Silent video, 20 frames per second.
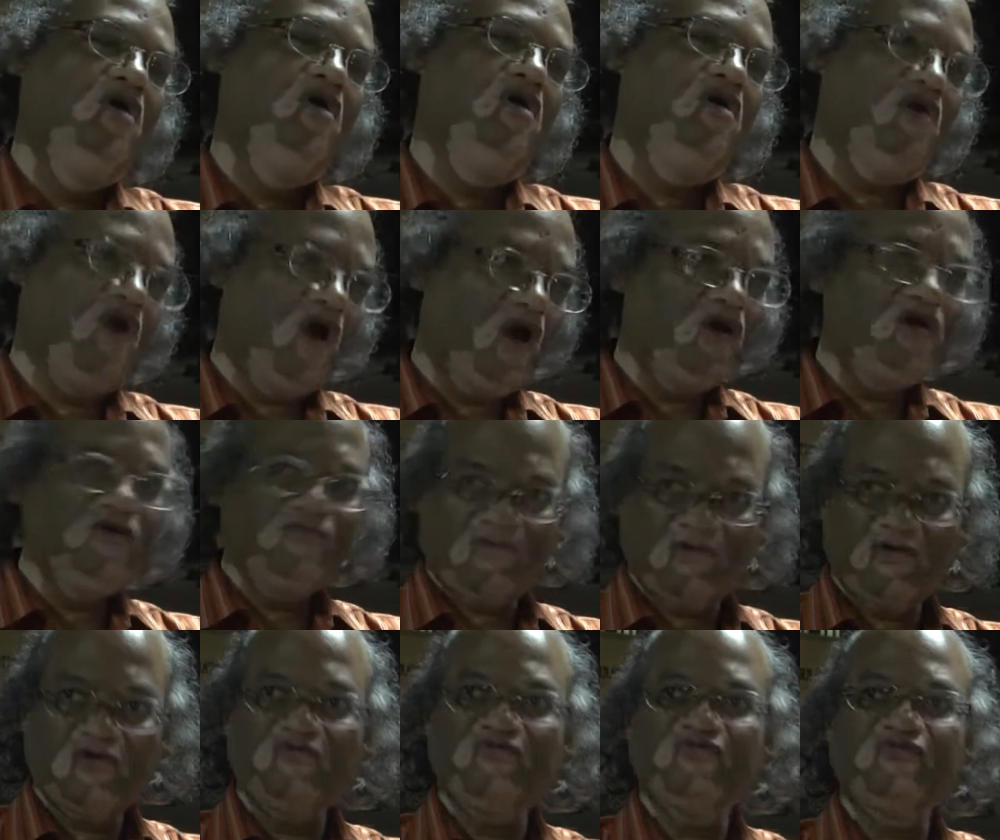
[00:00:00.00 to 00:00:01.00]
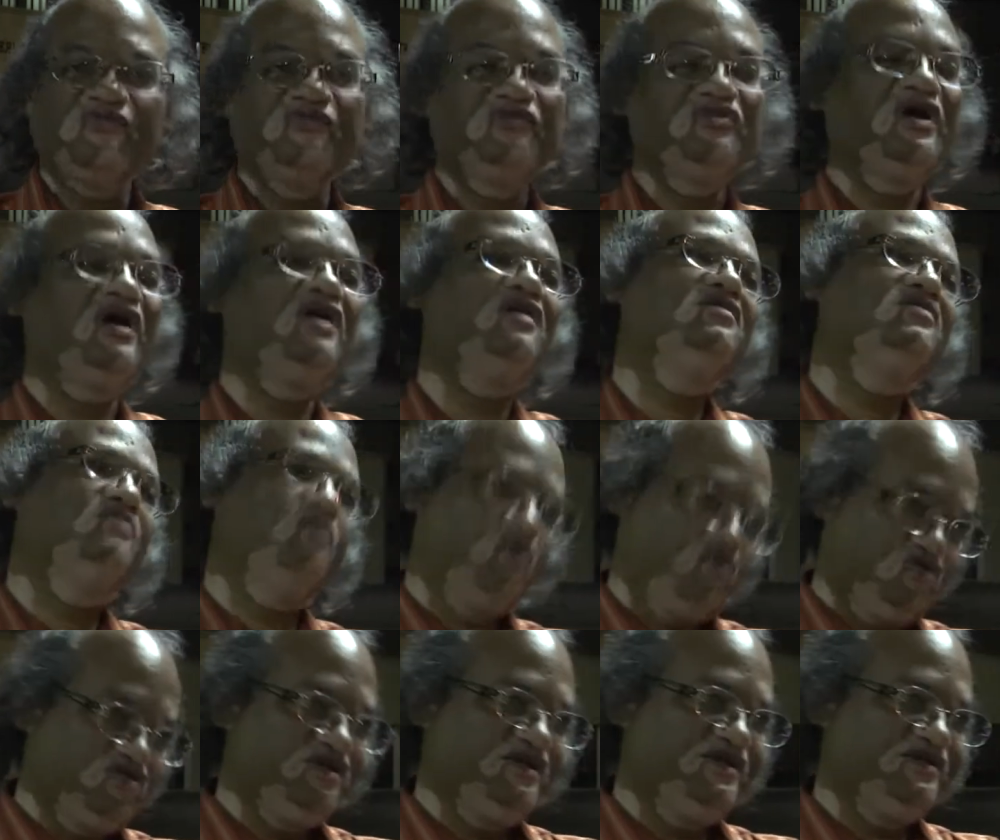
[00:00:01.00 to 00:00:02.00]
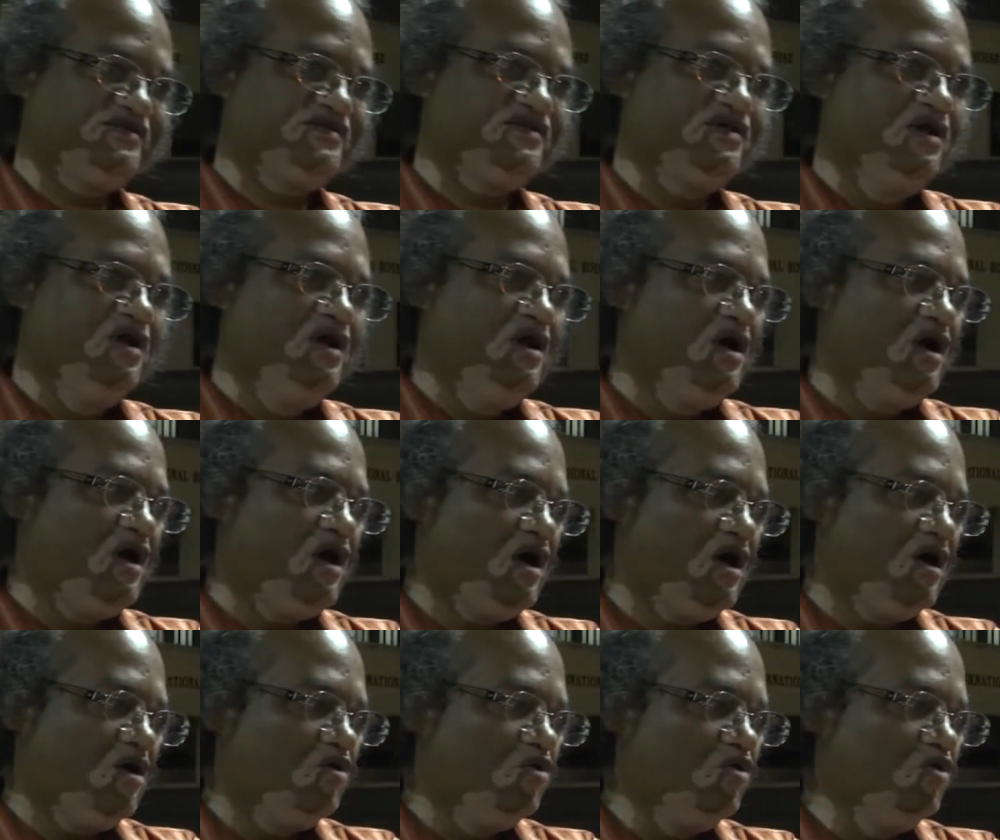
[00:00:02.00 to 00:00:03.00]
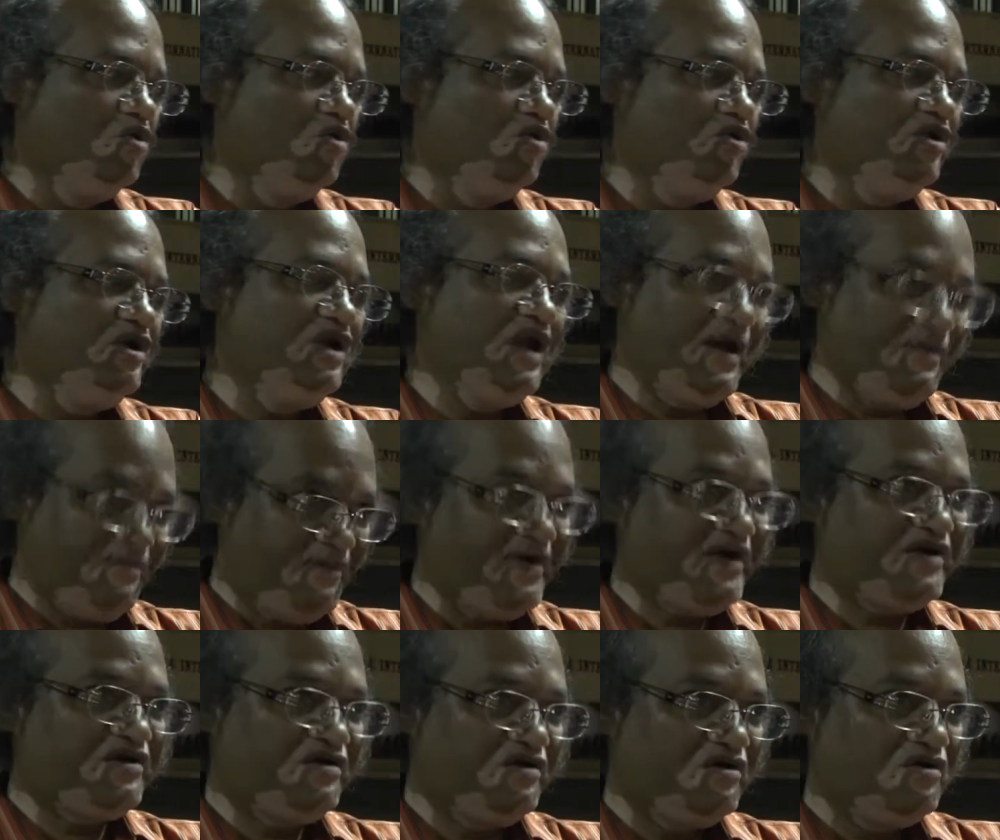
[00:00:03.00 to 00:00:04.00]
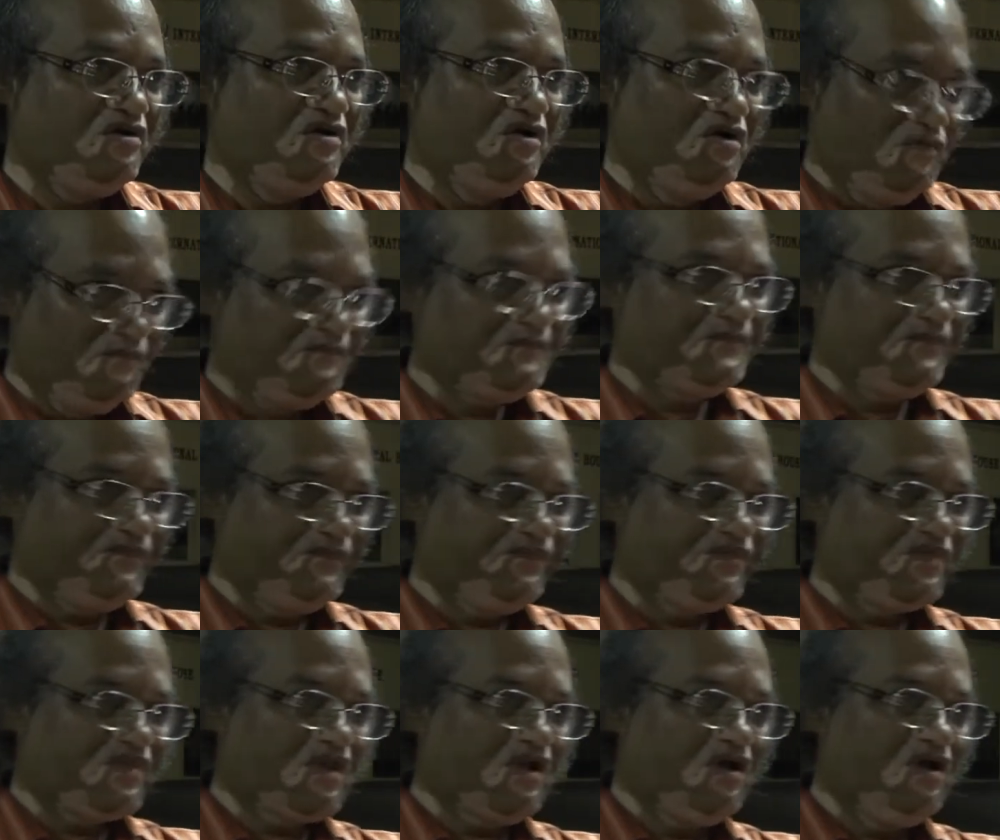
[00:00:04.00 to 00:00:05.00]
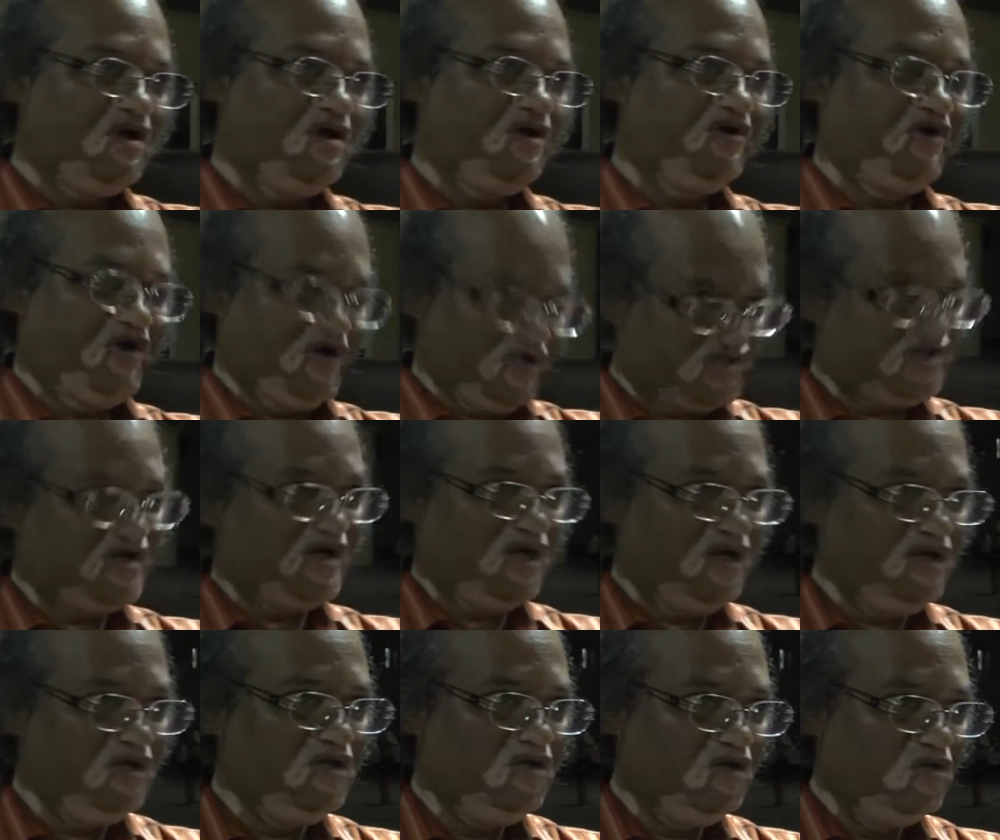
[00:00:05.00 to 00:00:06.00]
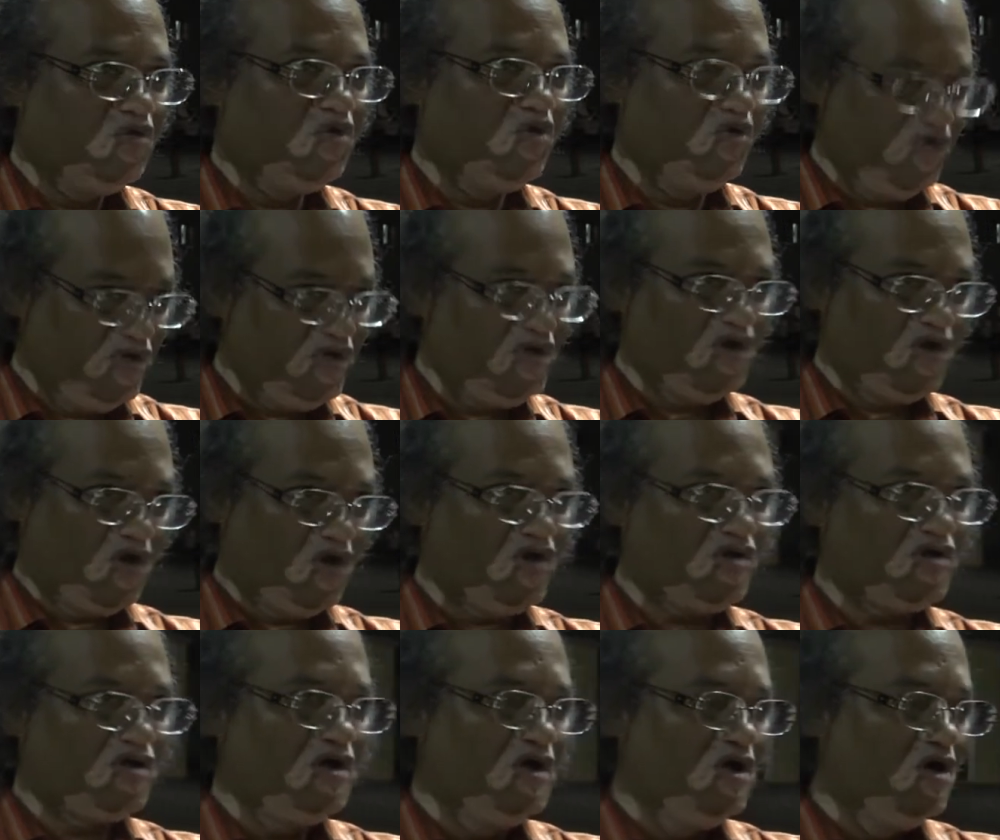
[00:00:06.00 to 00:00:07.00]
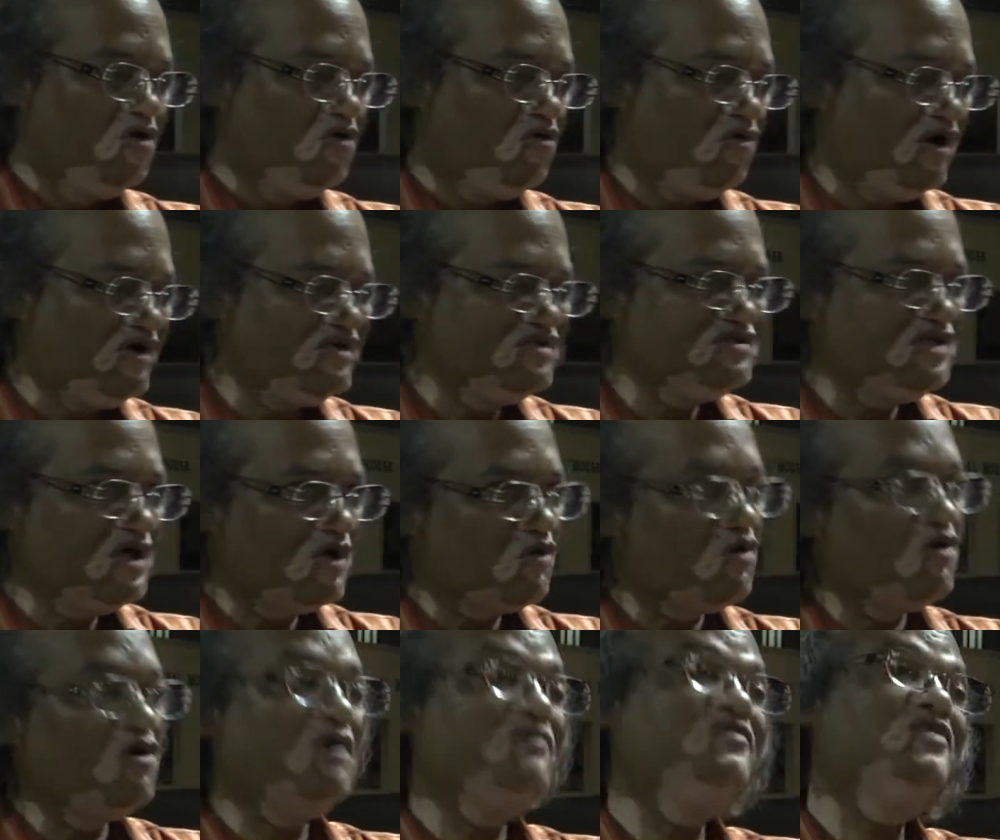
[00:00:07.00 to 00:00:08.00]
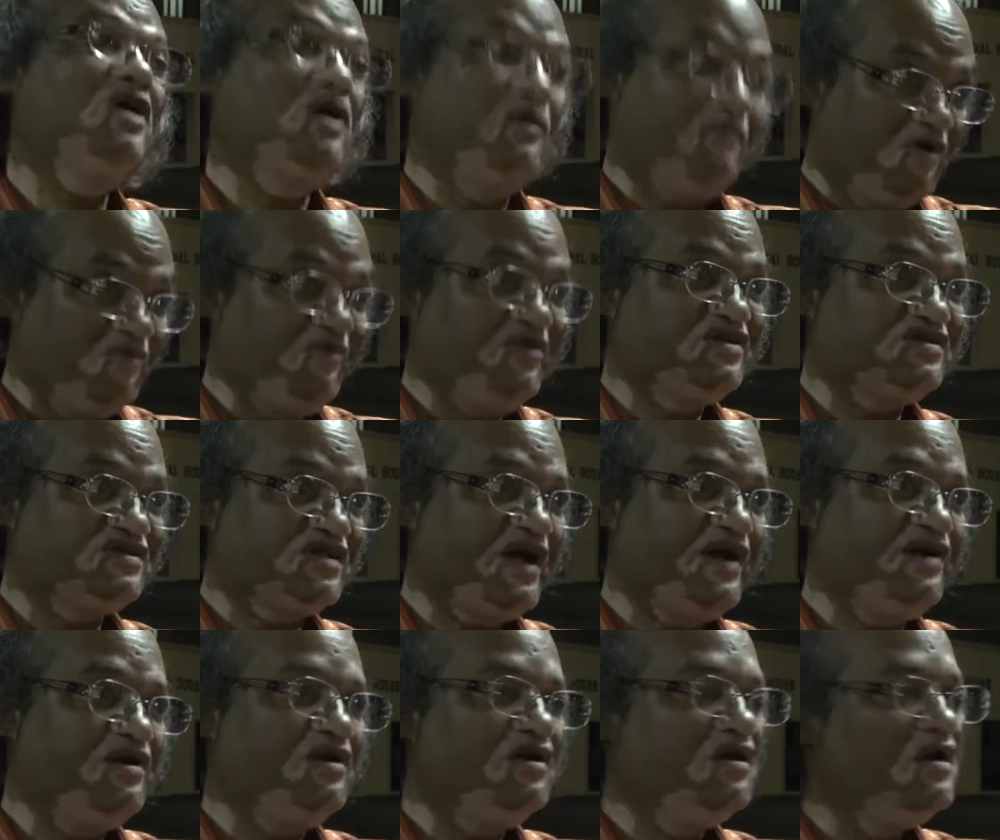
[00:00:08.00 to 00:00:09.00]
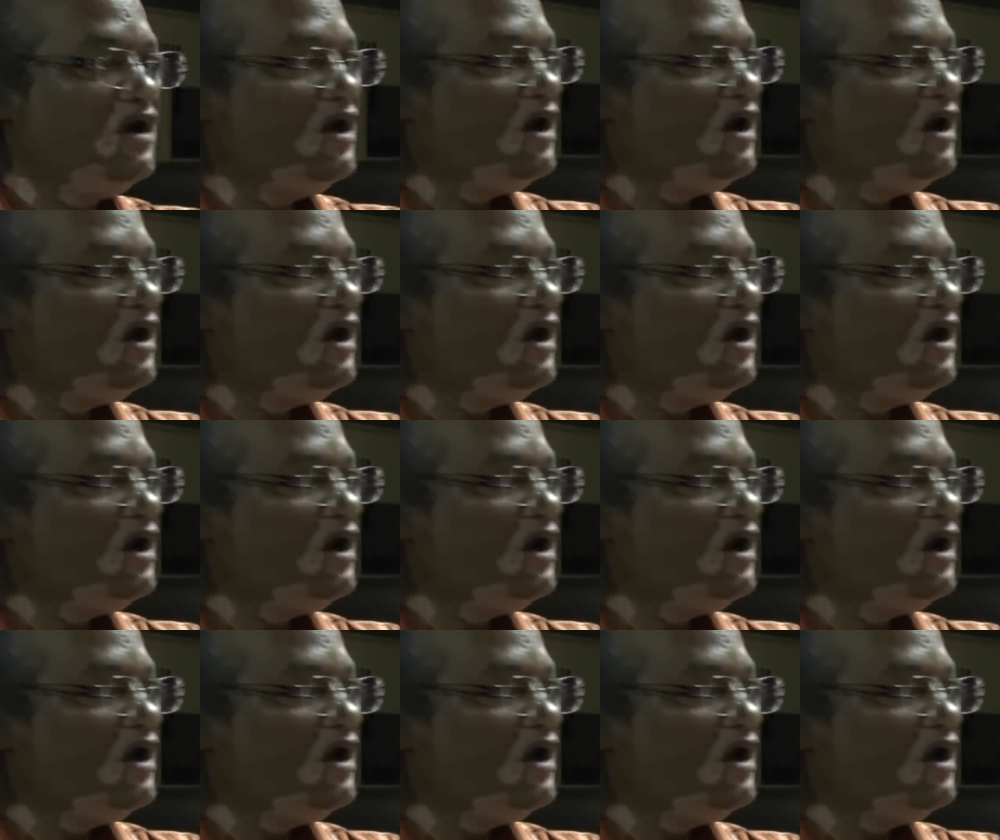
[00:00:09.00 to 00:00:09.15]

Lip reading: learn from that process who will affect drastically, who will not, what is the role of the government side.